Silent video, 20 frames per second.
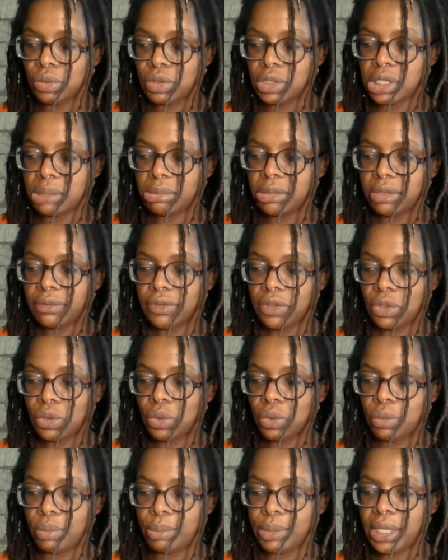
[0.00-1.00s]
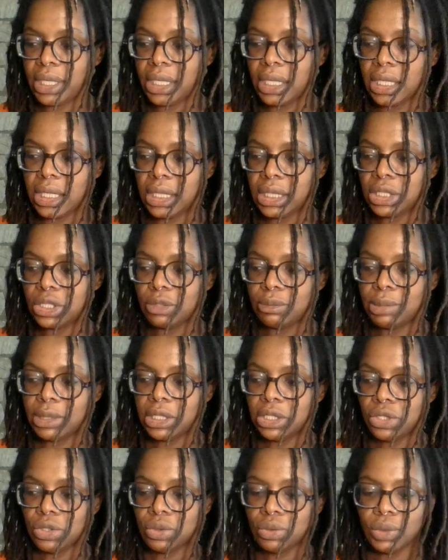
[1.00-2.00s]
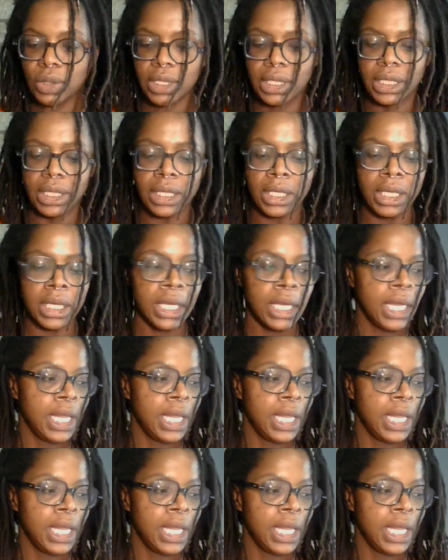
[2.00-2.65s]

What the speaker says: Some of you may need to be doing